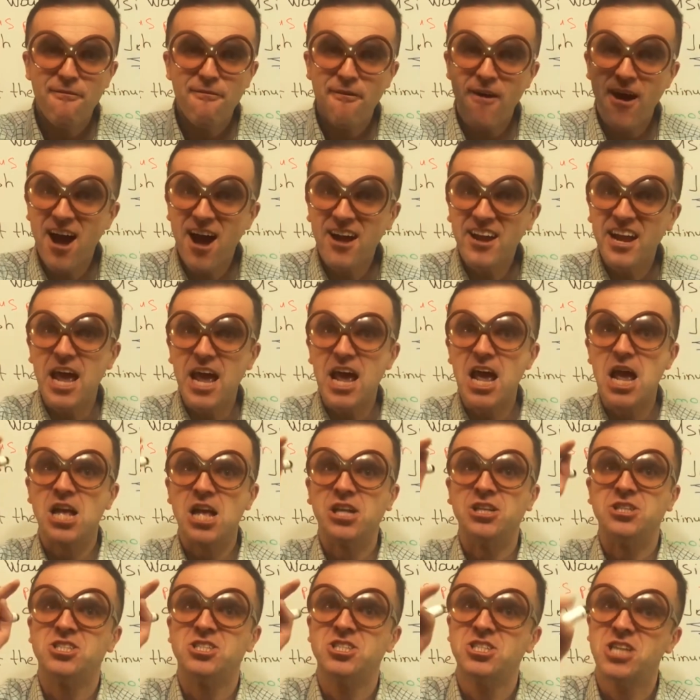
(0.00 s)
fun
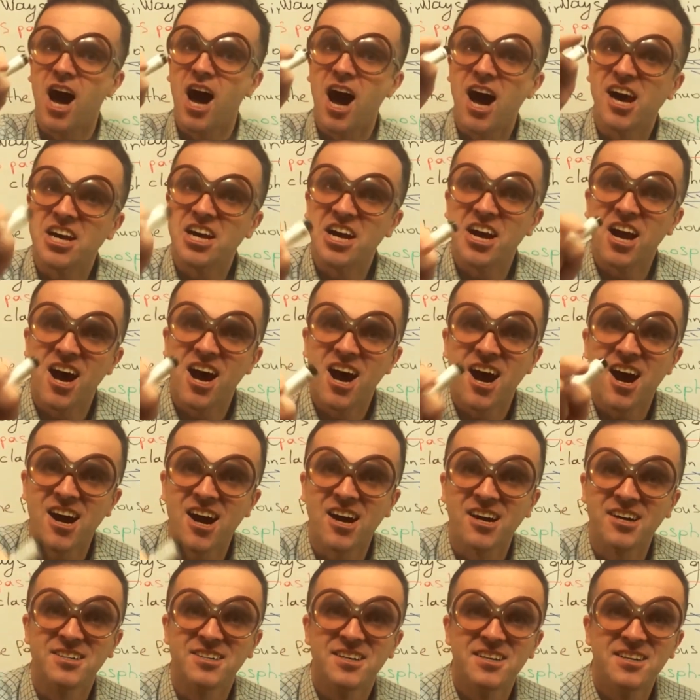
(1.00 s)
and study
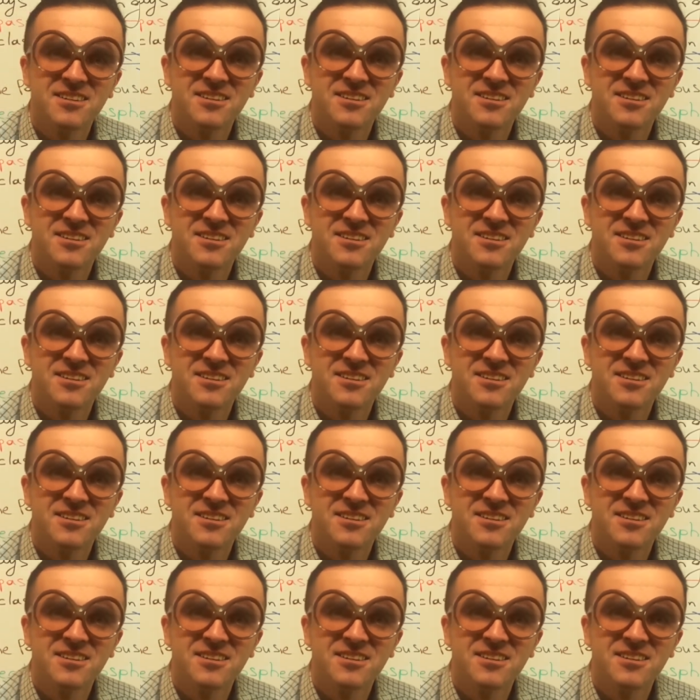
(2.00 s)
hard.